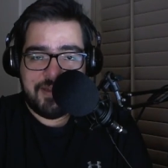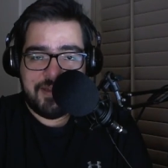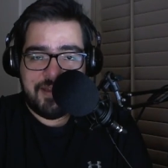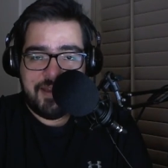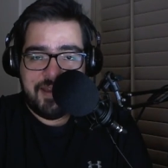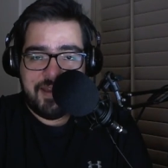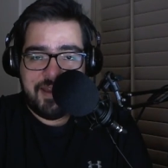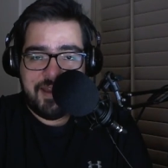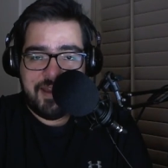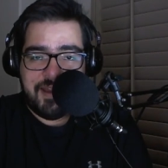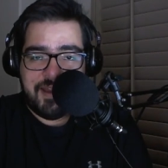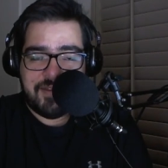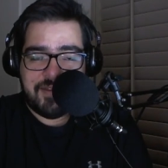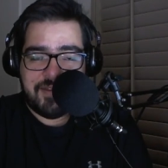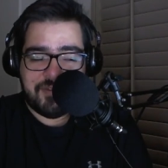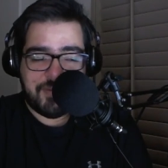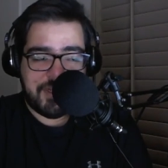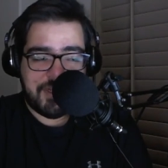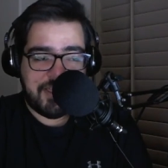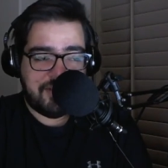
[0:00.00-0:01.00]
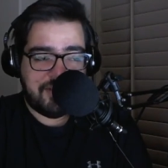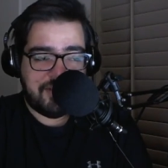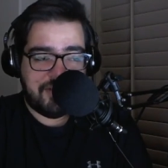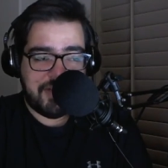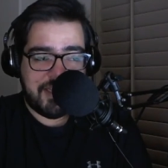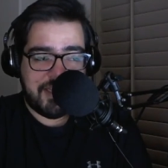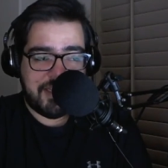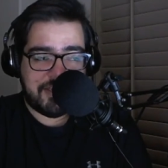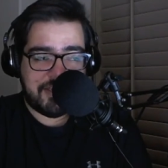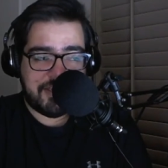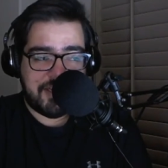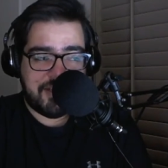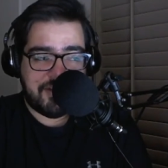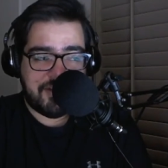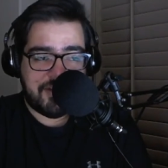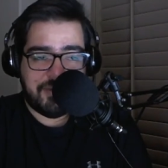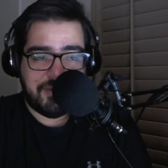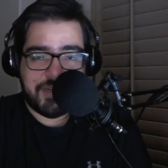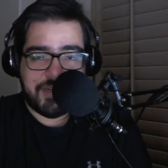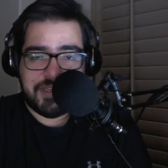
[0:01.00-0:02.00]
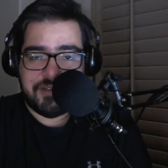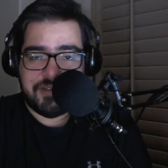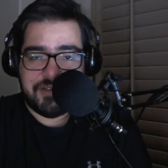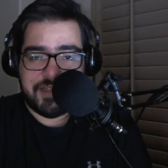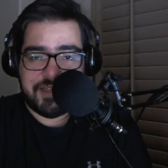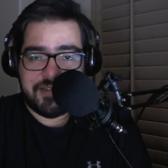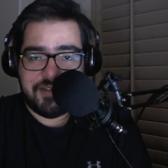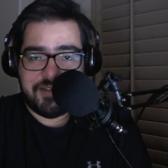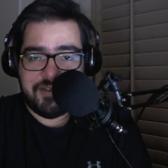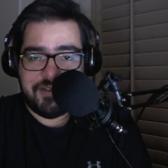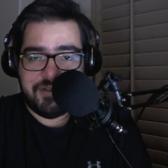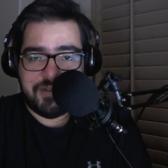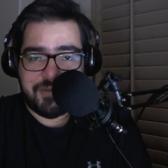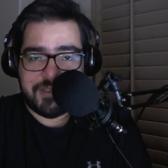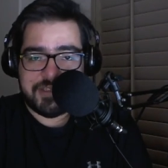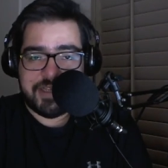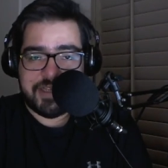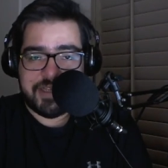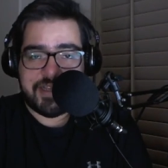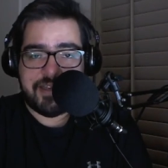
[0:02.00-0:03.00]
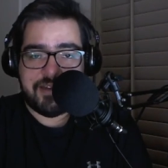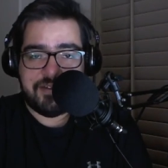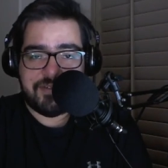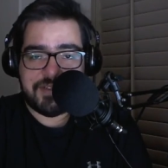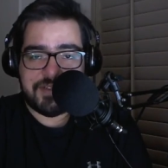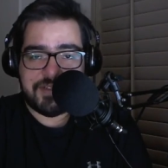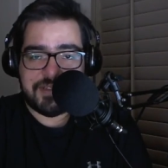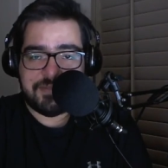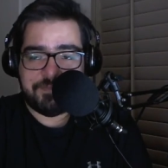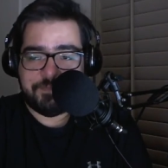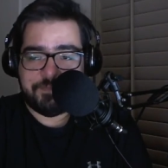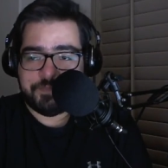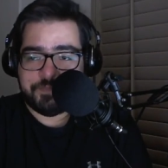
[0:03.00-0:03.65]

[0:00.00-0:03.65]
And everybody can look at each other. Everybody can look at the YouTube executives, and